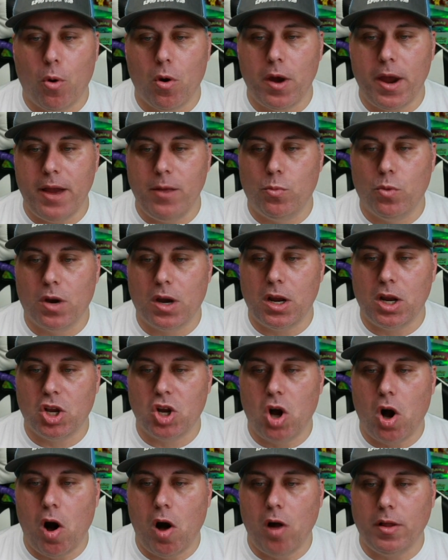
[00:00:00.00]
and we're going to
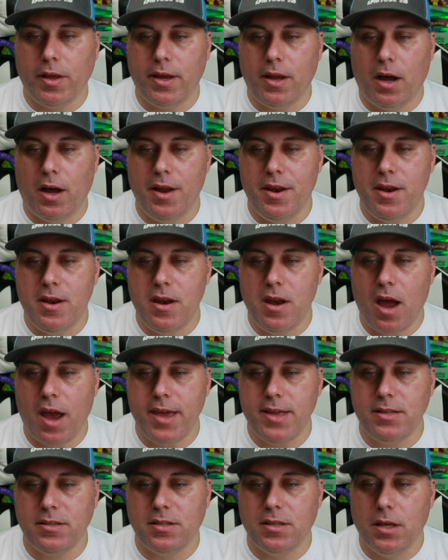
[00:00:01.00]
call it a
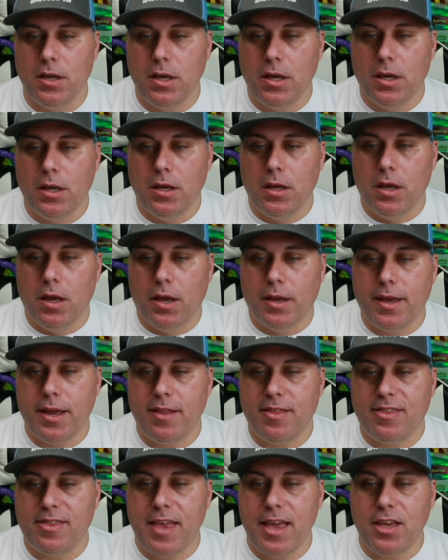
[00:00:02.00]
night. Again,
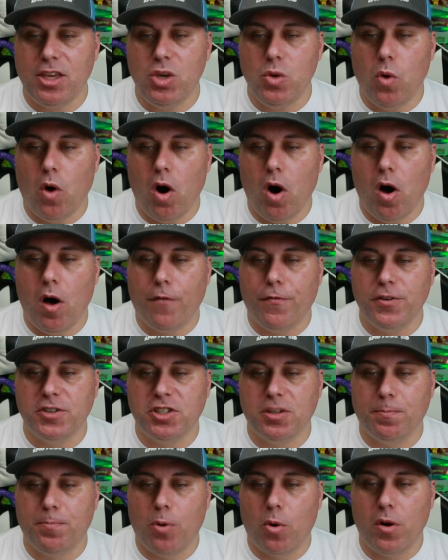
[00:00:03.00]
thank you all for
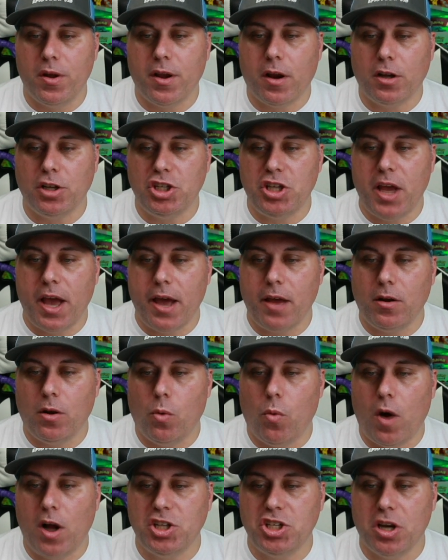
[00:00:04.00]
supporting our channel,
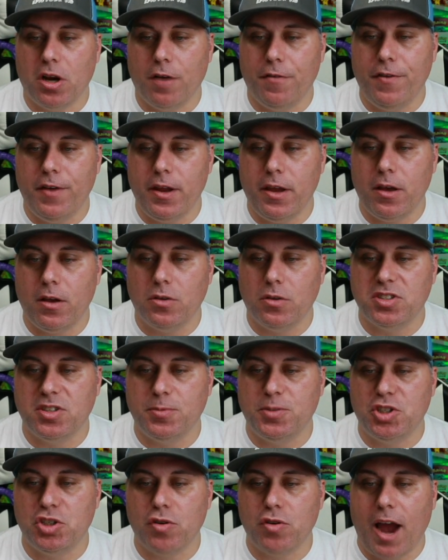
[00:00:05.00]
watching our videos.
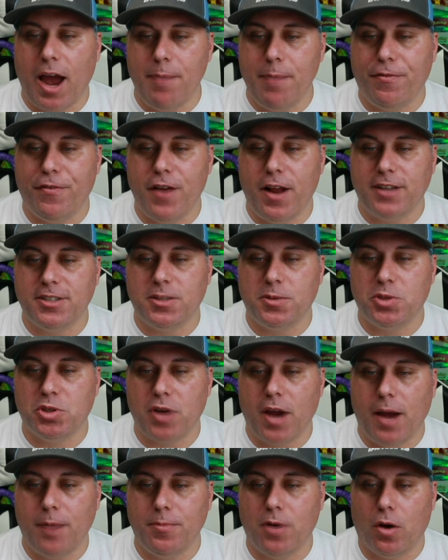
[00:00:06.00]
Subscribe if you're not
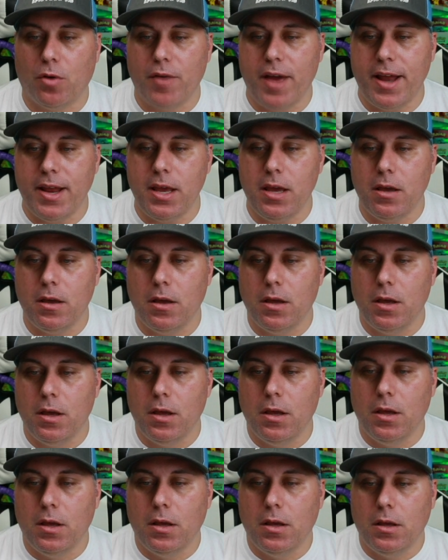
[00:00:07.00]
subscribed already.
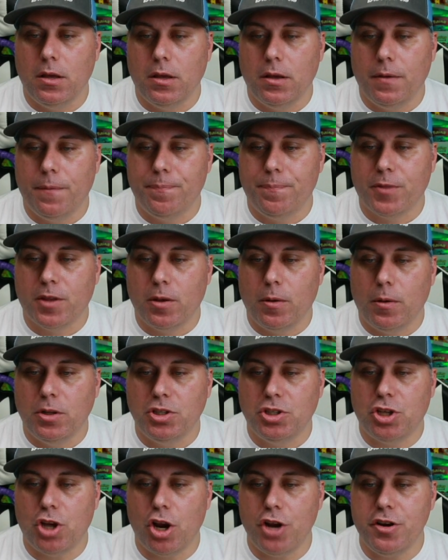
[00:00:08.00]

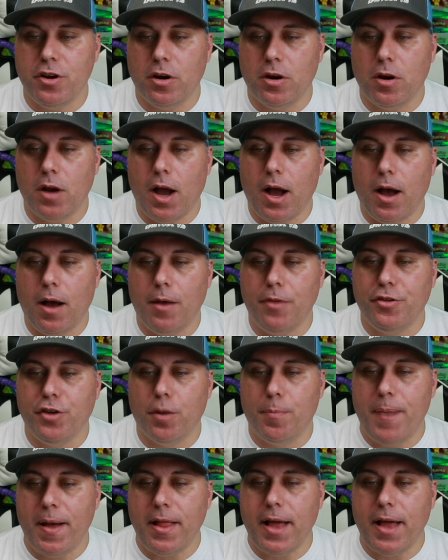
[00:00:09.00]
Turn your bell on.